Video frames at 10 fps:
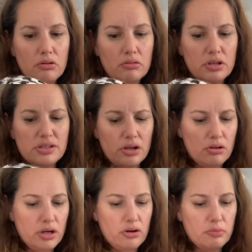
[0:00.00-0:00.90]
Is it called
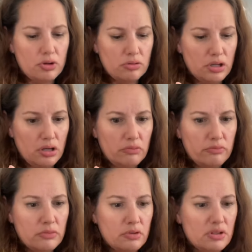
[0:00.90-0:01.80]
herringbone? Yeah.
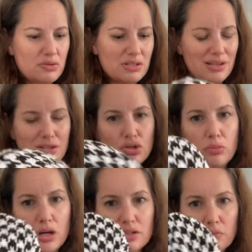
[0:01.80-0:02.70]
This was like $2.
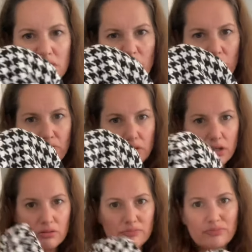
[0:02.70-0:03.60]
I'm gonna sell it for like,
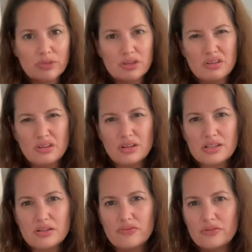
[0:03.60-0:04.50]
list
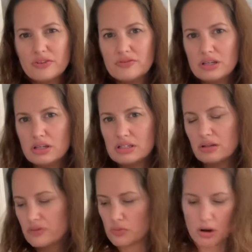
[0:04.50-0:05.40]
it for 15, sell it
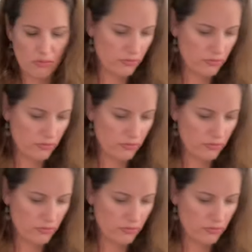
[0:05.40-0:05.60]
for 12.